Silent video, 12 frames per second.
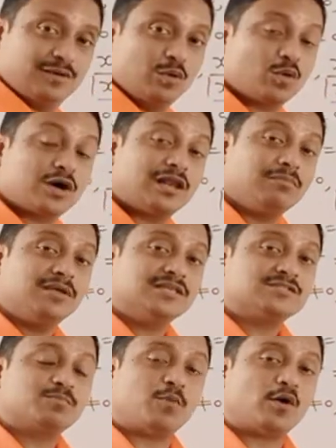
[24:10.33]
Local means
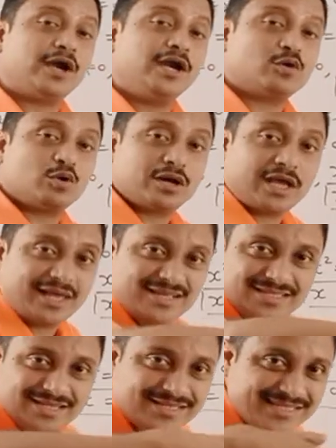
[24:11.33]
point on
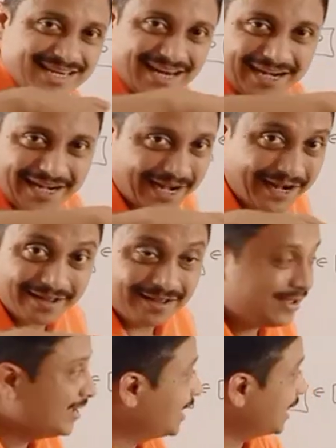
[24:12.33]
x-axis
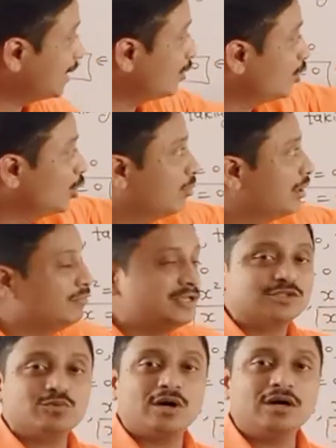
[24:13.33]
related. And global
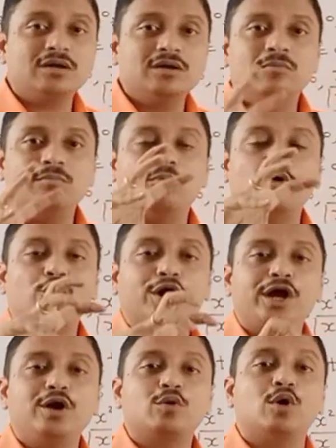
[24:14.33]
means what?
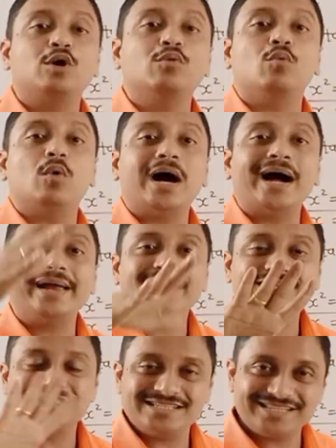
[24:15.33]
Point on
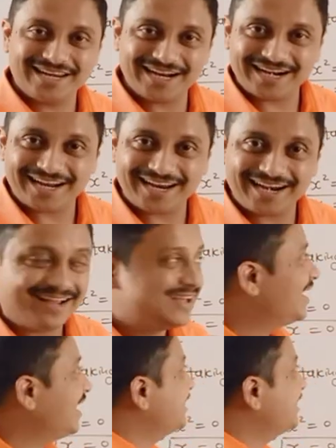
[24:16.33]
y-axis related. And